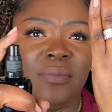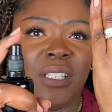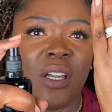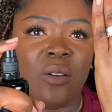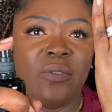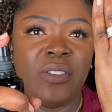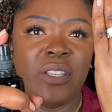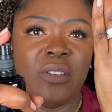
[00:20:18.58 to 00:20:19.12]

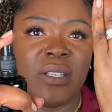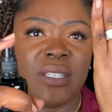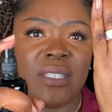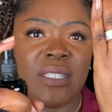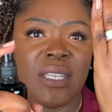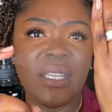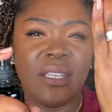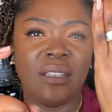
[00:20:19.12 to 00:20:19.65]
Hopefully you can
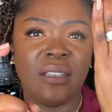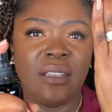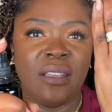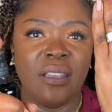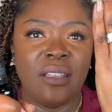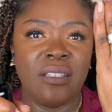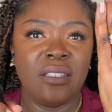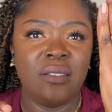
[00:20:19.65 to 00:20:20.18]
see it.
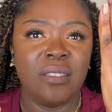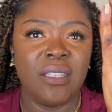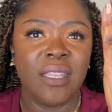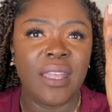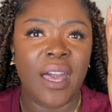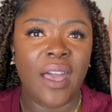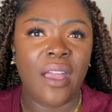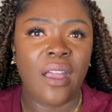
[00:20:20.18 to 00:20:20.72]
Do you see
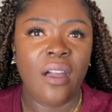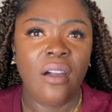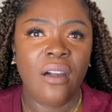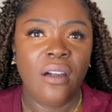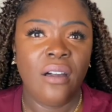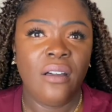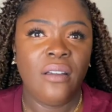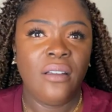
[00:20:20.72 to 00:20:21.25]
that?
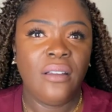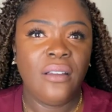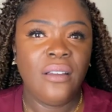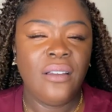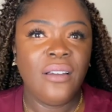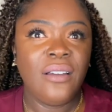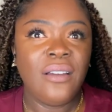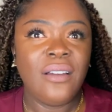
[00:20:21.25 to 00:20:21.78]

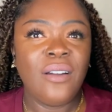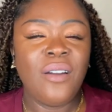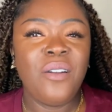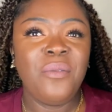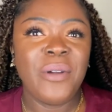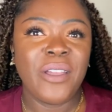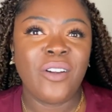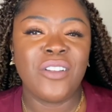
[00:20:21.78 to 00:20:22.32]

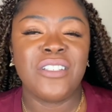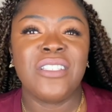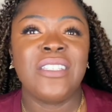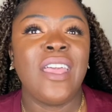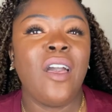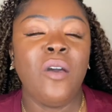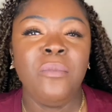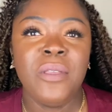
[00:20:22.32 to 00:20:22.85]
Oh my gosh,
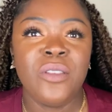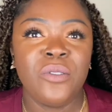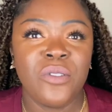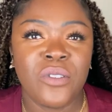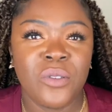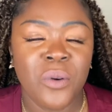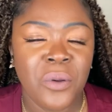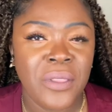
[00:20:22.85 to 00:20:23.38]
tell me you
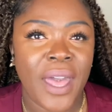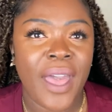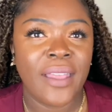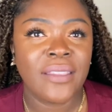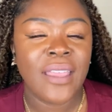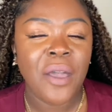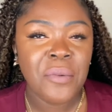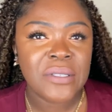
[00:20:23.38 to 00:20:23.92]
saw
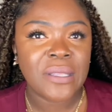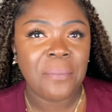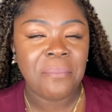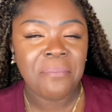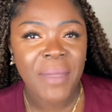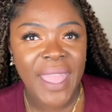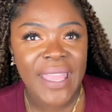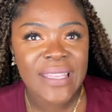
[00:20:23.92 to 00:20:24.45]
that. That was
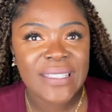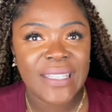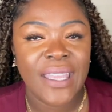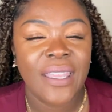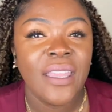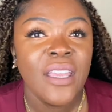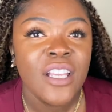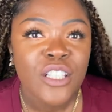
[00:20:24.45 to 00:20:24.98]

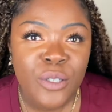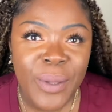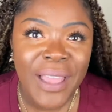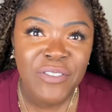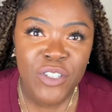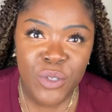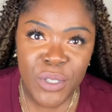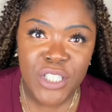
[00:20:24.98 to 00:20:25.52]
amazing. Do we
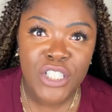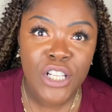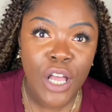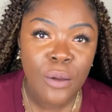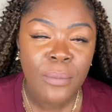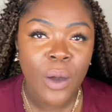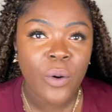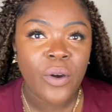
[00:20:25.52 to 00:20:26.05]
have to do a
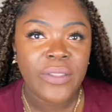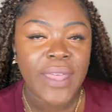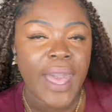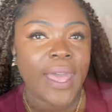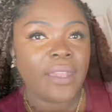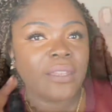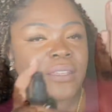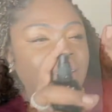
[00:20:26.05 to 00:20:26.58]
slow-mo on that?